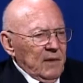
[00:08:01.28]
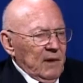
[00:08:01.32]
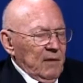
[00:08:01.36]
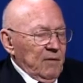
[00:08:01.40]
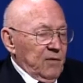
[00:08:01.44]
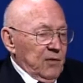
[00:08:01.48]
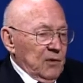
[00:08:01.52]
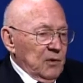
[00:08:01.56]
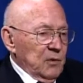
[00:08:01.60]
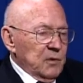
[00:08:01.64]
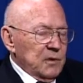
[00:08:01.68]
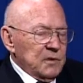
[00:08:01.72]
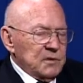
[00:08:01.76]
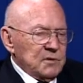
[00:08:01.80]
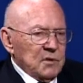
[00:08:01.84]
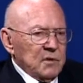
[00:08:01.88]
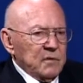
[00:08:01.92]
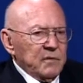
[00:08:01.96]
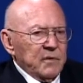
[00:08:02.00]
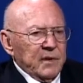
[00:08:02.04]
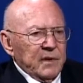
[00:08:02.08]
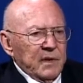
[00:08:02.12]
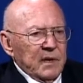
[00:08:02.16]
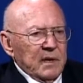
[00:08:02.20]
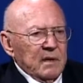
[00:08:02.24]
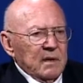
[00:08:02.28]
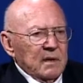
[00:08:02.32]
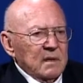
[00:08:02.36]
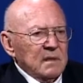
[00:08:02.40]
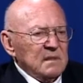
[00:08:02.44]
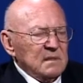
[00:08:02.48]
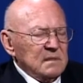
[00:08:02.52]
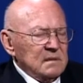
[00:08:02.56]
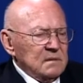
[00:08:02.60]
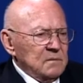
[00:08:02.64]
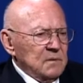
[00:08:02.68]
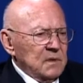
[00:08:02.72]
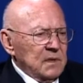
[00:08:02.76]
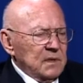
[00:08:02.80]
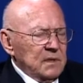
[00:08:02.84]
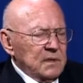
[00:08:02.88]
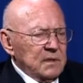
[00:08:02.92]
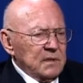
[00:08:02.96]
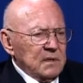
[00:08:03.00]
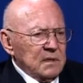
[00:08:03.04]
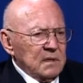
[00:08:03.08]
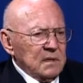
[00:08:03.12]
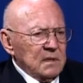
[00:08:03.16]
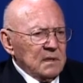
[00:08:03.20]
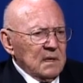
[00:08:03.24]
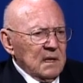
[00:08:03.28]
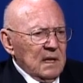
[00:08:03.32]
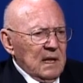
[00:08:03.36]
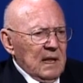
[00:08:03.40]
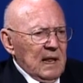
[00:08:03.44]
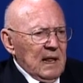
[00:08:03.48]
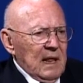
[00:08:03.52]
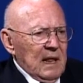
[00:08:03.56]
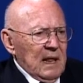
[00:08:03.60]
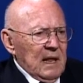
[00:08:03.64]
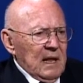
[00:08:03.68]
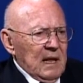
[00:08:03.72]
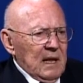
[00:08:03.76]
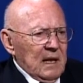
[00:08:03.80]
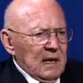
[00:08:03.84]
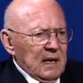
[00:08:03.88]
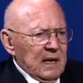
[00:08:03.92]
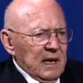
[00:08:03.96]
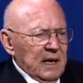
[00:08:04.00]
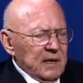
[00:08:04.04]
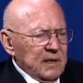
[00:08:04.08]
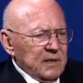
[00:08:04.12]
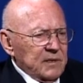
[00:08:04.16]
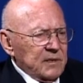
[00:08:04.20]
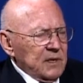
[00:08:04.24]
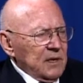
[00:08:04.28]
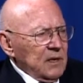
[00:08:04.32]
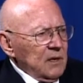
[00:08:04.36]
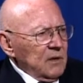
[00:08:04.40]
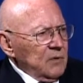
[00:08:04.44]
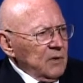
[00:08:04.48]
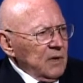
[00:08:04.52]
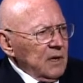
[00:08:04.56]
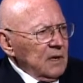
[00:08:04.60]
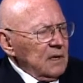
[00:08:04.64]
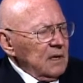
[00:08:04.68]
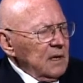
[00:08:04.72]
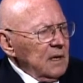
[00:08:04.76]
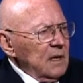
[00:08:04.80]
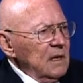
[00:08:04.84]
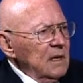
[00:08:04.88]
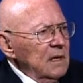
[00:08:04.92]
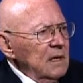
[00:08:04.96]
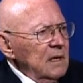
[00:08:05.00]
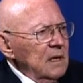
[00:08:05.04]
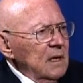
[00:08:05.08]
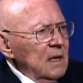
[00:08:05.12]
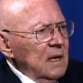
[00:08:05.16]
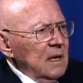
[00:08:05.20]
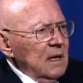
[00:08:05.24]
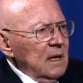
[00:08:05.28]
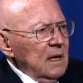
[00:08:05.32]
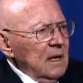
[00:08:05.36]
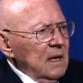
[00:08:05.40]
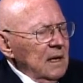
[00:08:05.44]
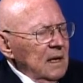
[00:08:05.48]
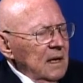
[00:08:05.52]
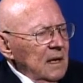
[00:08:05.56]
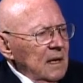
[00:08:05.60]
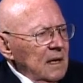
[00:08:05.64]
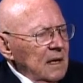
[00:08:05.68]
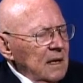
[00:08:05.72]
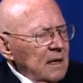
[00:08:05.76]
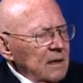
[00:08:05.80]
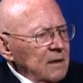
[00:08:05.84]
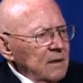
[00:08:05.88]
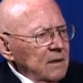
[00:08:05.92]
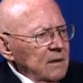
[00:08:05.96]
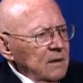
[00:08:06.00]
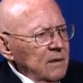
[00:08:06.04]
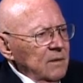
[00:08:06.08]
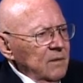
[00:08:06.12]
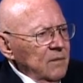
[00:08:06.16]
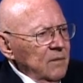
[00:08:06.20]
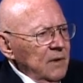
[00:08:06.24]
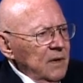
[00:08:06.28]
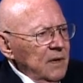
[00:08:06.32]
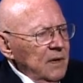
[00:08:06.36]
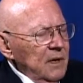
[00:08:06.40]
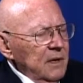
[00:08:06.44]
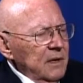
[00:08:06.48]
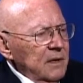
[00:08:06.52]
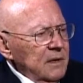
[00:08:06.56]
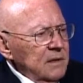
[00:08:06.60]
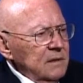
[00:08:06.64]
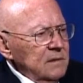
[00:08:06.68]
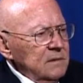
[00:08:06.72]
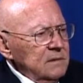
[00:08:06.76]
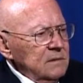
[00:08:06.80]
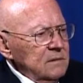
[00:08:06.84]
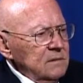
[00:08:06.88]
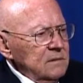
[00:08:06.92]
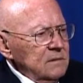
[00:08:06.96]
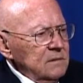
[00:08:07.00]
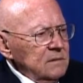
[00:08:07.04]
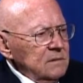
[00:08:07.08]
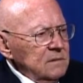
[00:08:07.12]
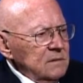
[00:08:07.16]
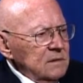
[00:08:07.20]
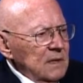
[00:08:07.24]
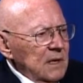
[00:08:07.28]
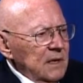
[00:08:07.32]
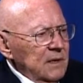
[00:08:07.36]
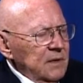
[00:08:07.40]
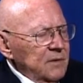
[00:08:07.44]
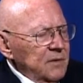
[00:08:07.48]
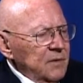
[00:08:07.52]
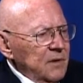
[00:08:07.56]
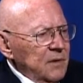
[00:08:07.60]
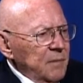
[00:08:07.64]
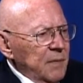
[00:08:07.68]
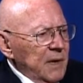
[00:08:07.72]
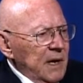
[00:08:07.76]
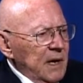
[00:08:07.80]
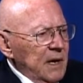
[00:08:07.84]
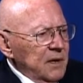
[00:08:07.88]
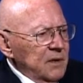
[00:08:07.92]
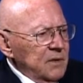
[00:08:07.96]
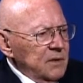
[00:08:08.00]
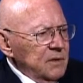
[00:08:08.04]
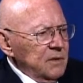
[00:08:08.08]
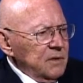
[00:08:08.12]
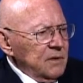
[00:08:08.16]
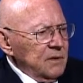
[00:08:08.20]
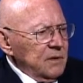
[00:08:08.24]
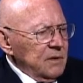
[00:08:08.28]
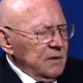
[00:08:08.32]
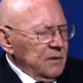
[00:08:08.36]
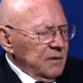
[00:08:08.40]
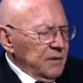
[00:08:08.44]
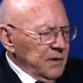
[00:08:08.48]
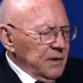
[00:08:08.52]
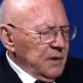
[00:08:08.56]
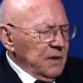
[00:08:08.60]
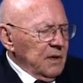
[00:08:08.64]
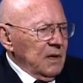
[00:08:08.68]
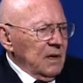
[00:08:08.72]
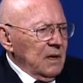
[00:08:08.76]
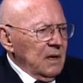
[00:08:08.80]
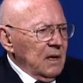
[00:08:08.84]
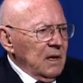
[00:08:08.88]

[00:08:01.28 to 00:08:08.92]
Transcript: flew us over there, which got us there quickly. And we got to the MASH unit, or the